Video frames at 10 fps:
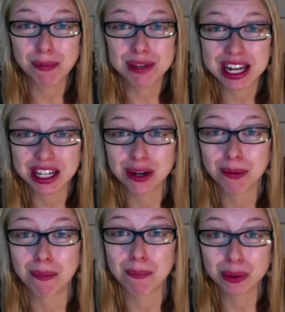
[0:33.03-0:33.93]
you get a little bit
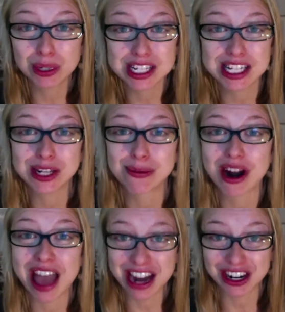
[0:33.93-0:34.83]
of boost and a little more
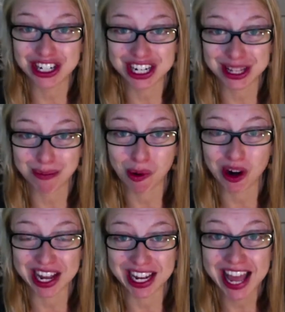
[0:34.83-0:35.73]
energy in the
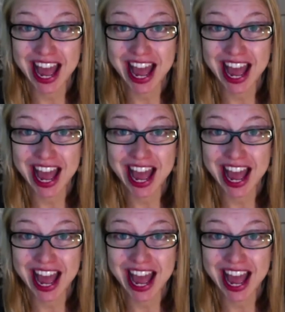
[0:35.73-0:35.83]
morning.